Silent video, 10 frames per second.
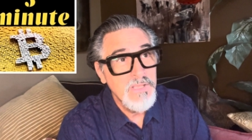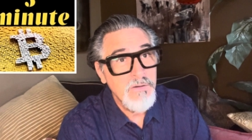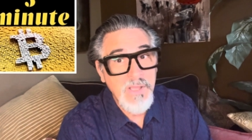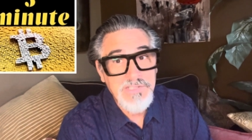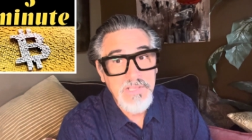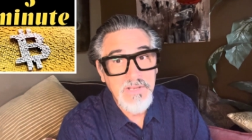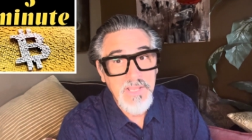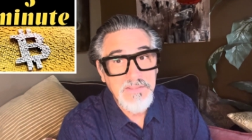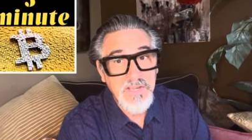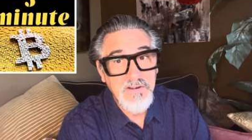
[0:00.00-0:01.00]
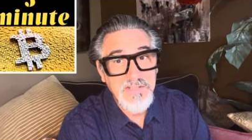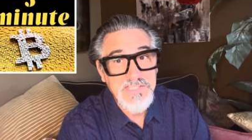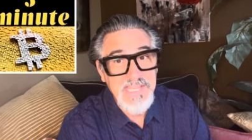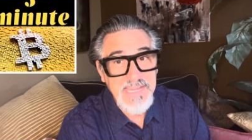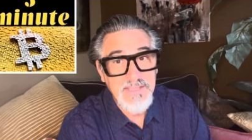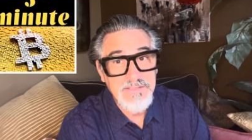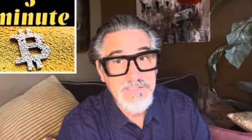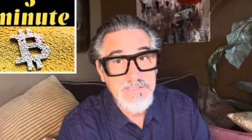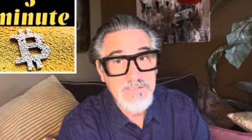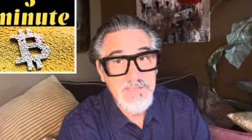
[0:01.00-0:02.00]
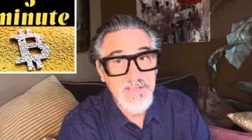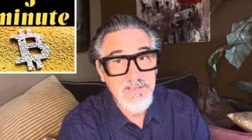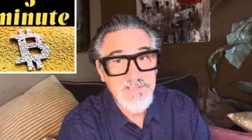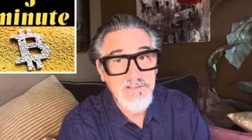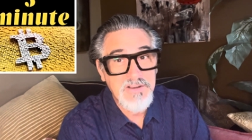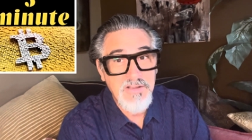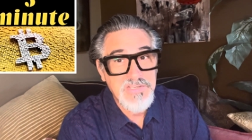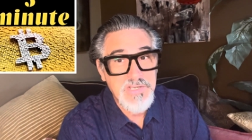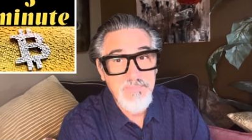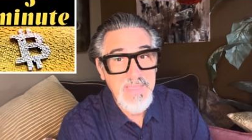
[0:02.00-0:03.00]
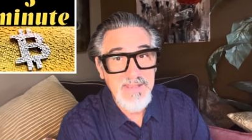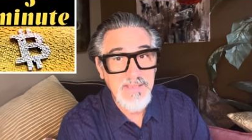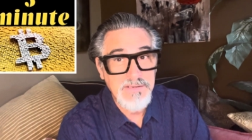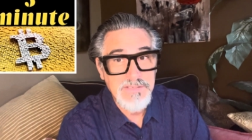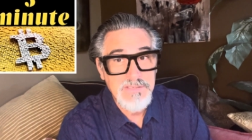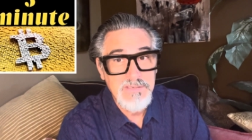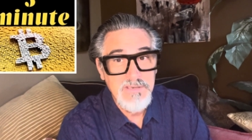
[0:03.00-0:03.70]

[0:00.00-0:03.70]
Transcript: well, it's going to get there in seconds and it's going to cost you pennies.